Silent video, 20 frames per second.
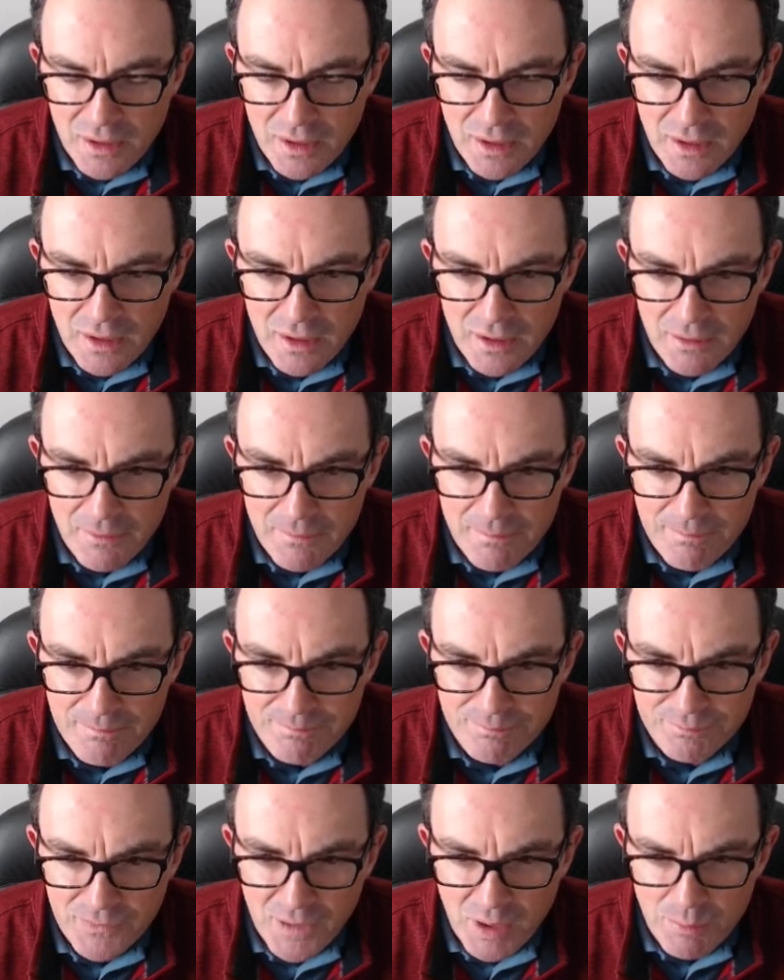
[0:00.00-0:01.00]

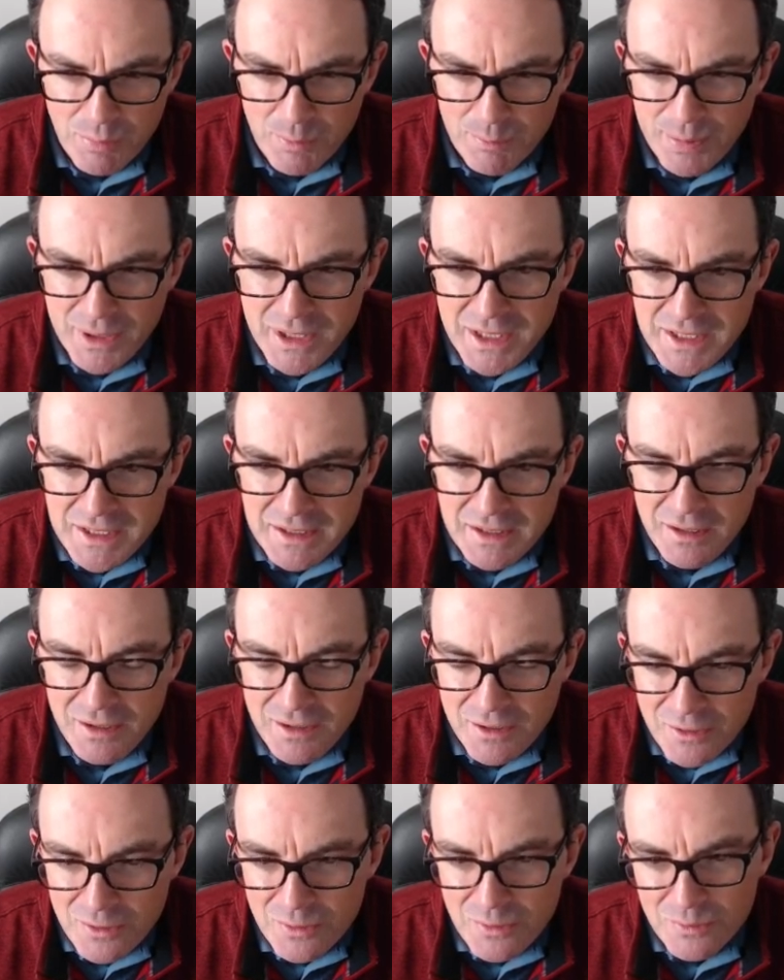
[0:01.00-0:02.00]
Um, but
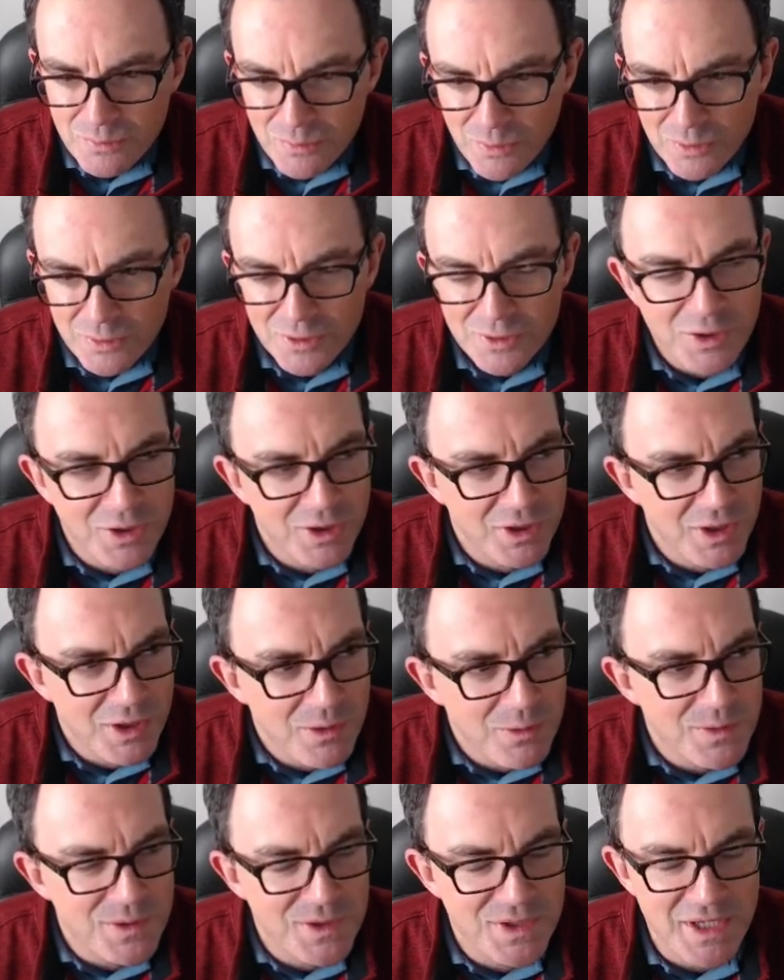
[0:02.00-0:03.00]
PQ, what could
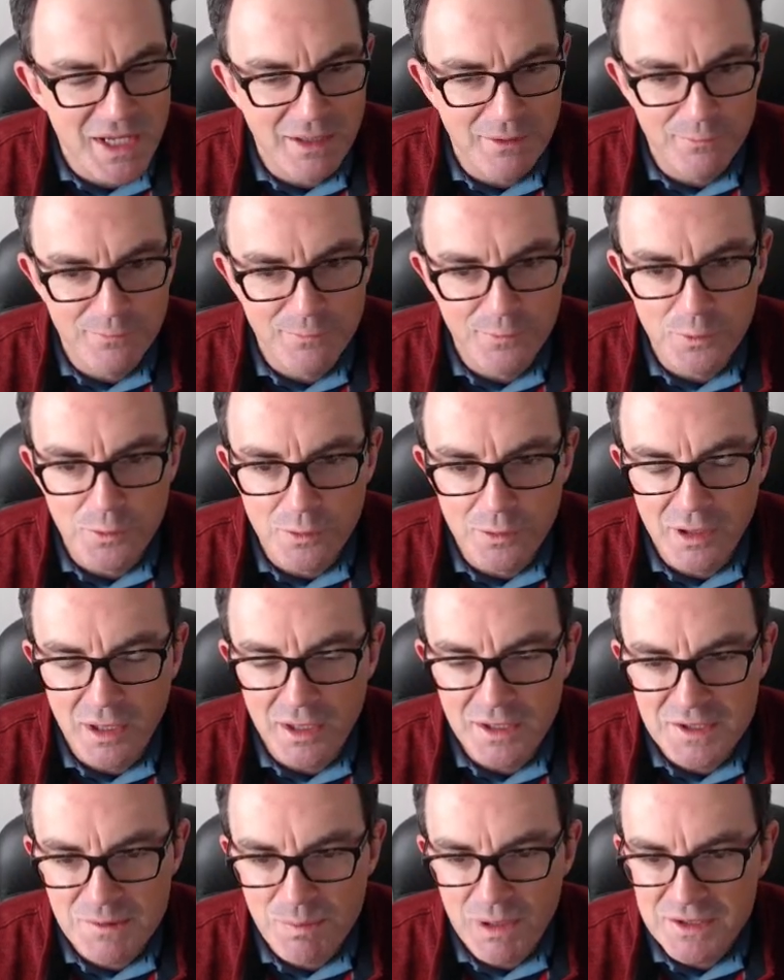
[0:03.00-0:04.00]
Q stand for? And I
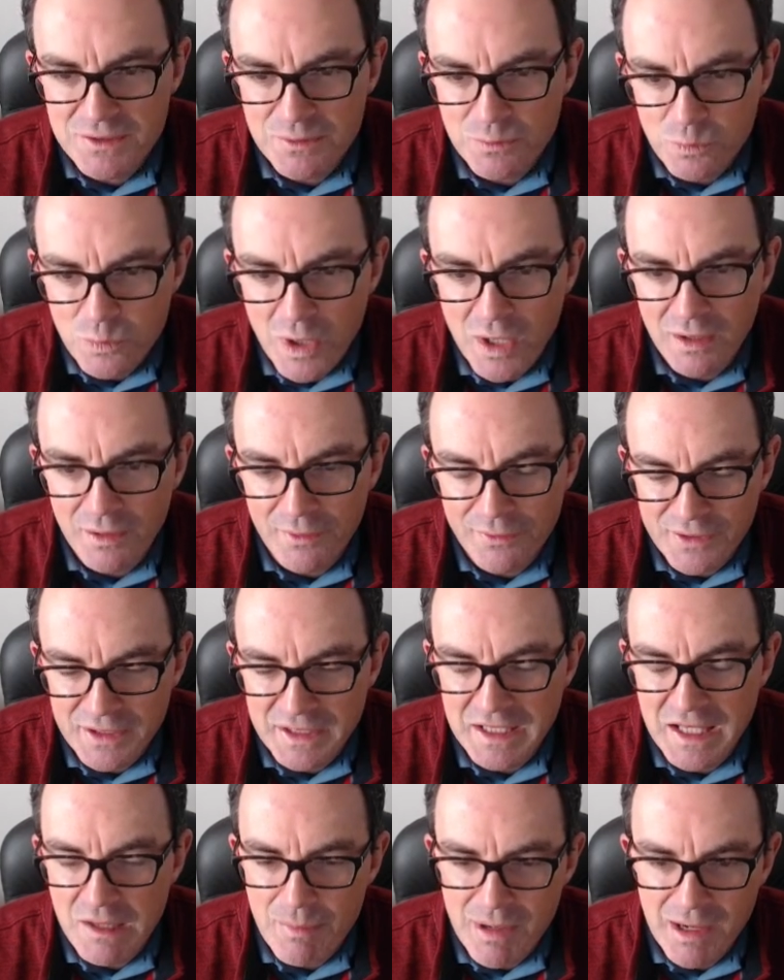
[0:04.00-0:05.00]
spent a while
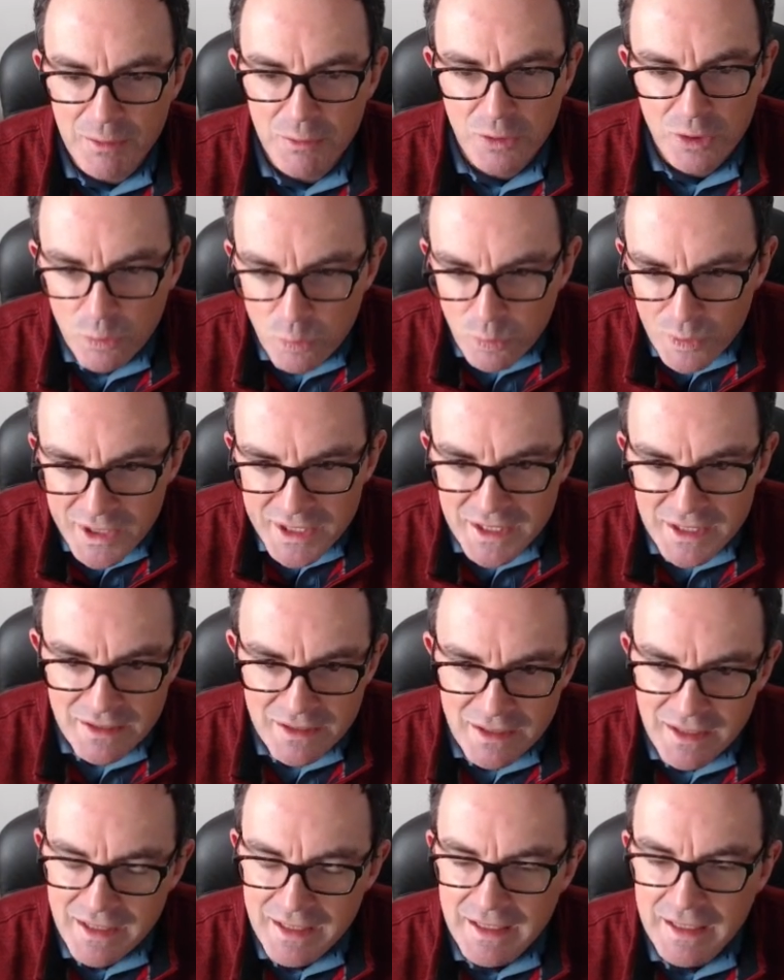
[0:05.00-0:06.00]
thinking about Queen
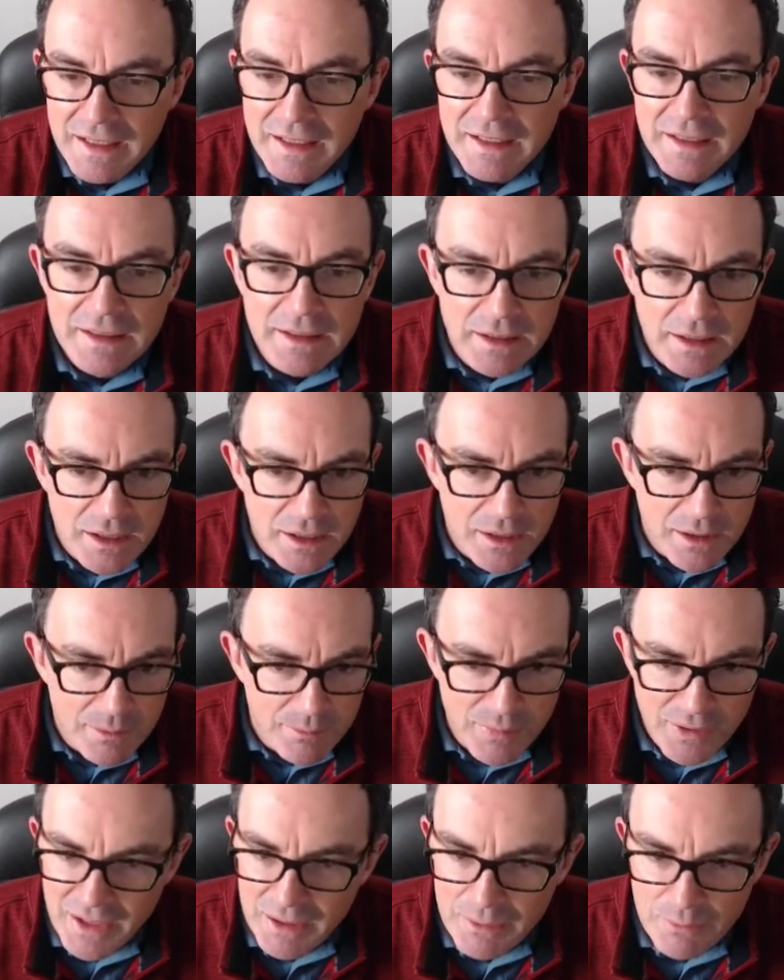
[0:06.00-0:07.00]
here
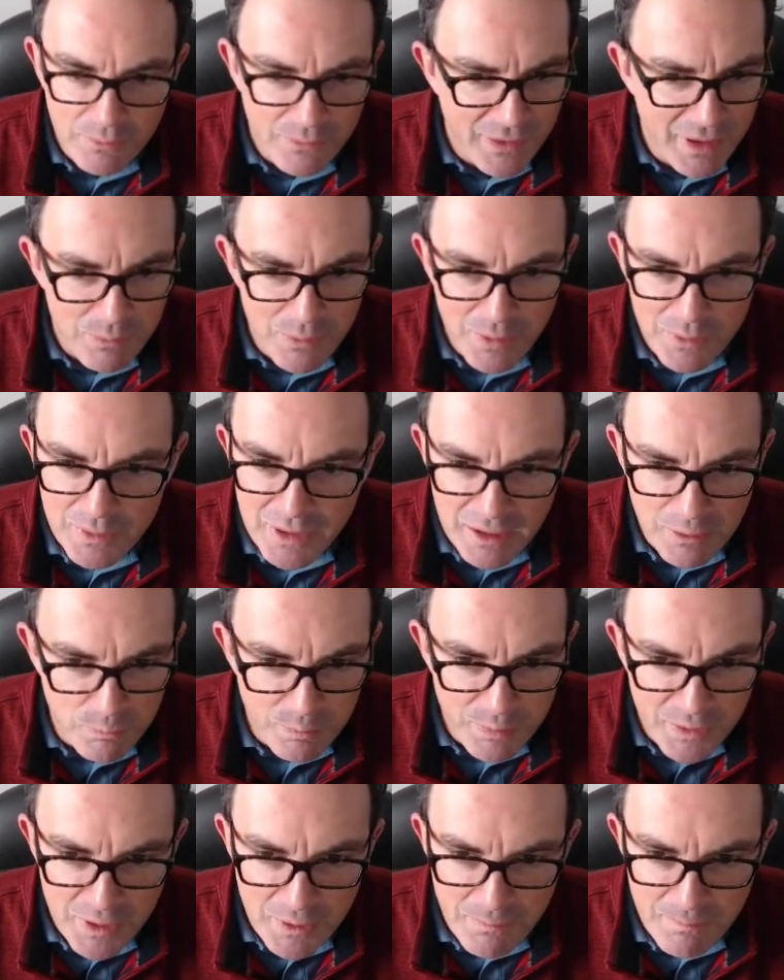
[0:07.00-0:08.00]
but that, that won't
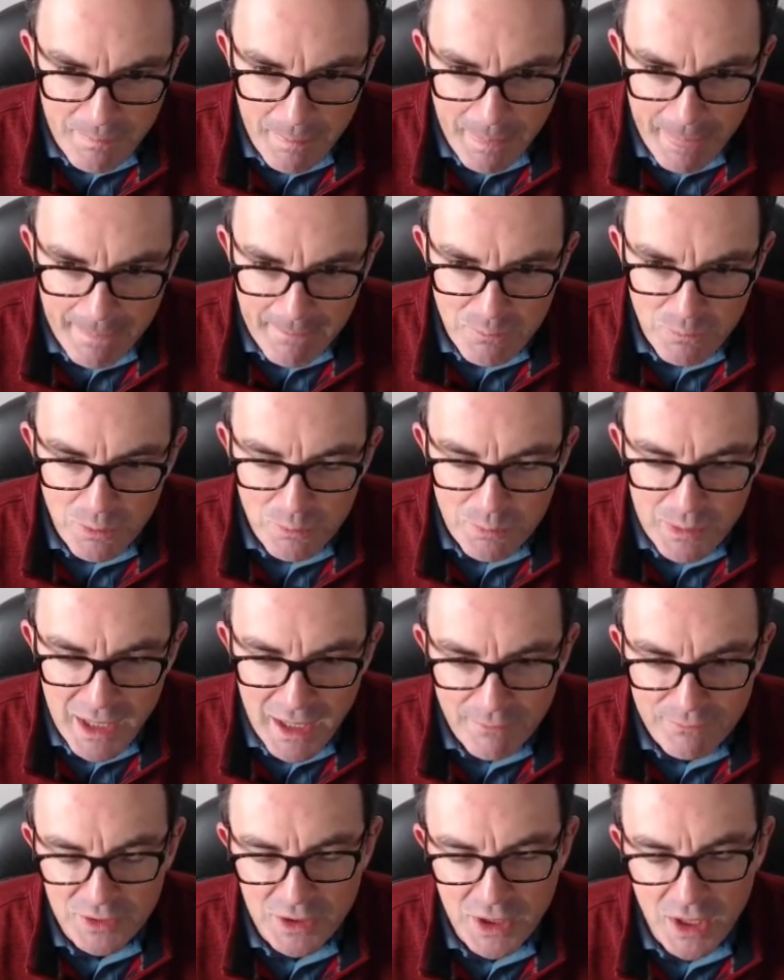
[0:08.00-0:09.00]
help you. What we
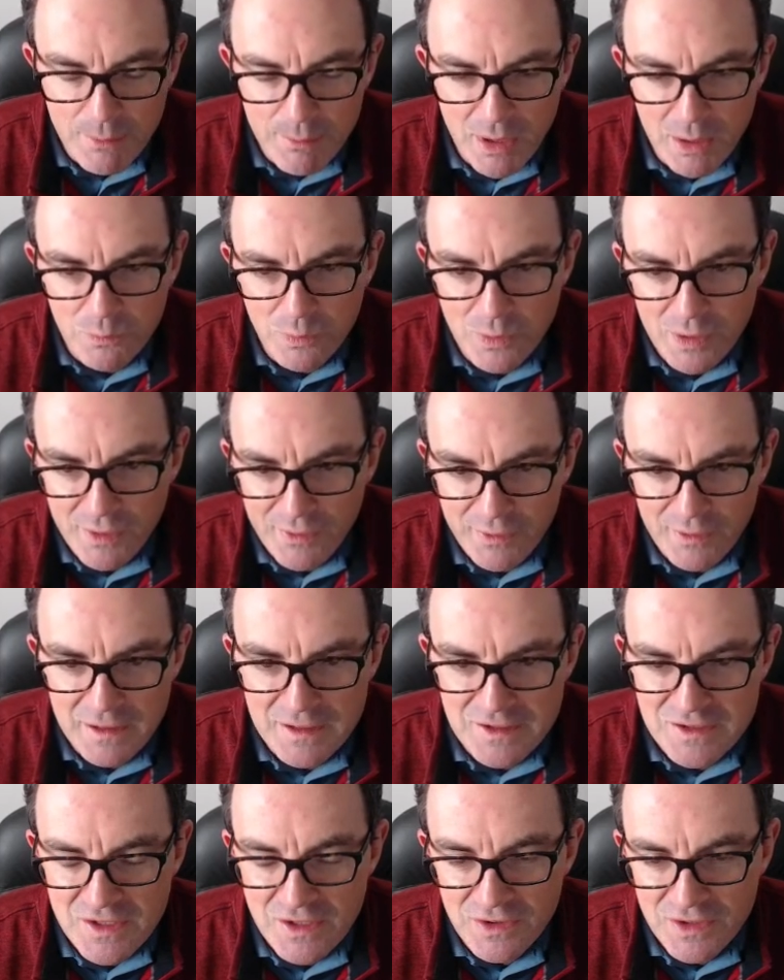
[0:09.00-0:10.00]
have to come up with
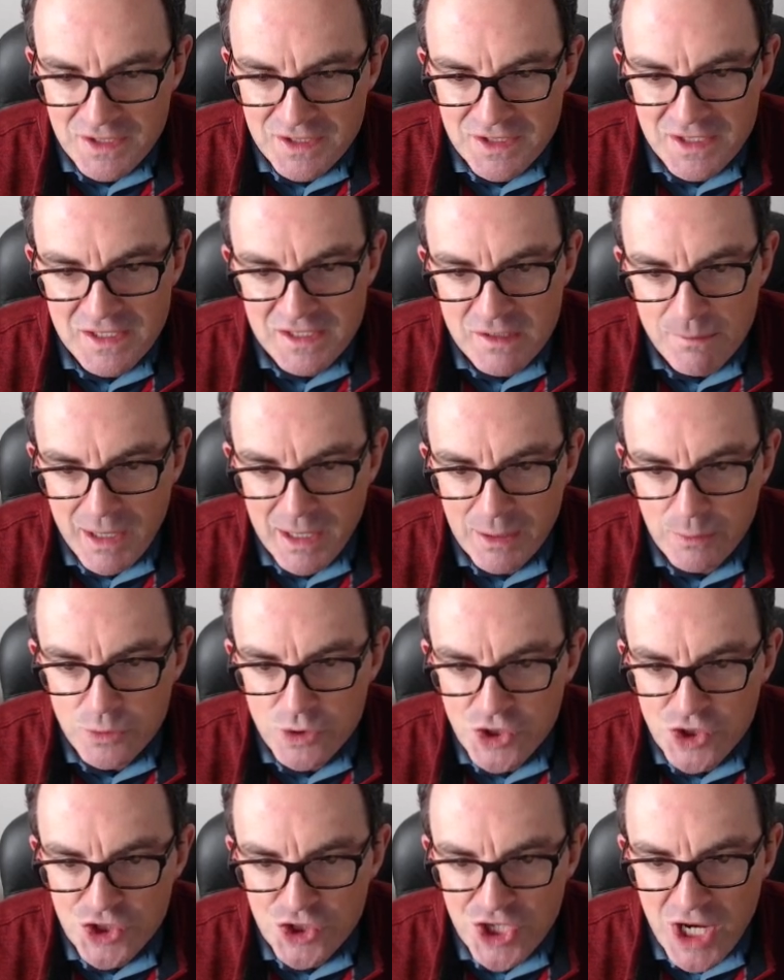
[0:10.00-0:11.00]
is that this is about
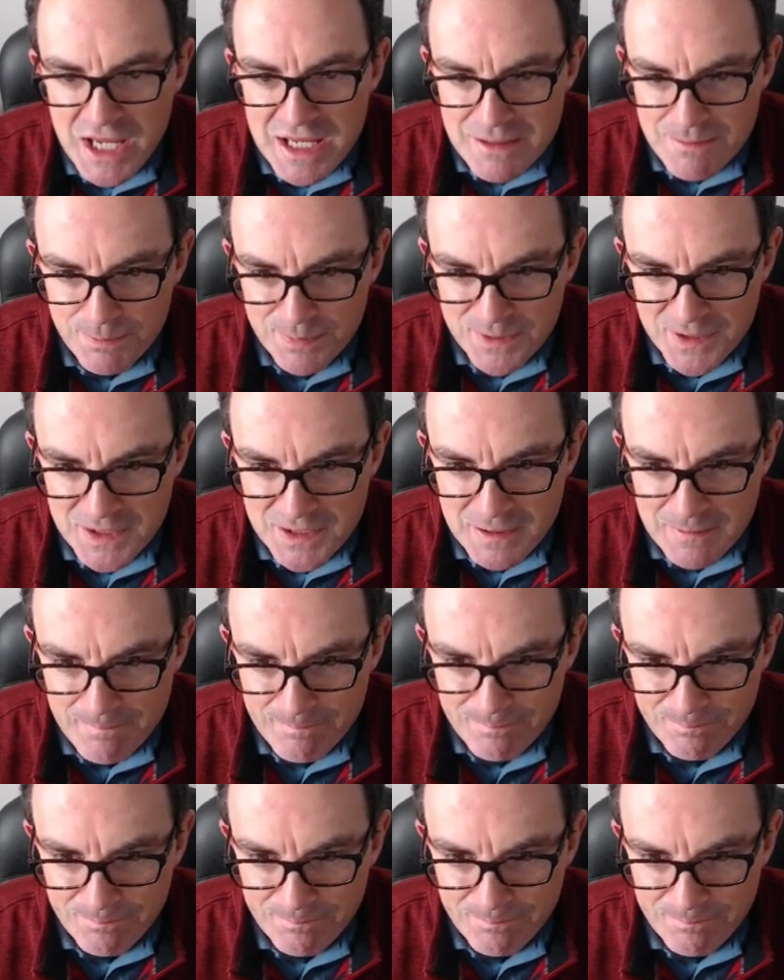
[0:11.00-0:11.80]
shapes.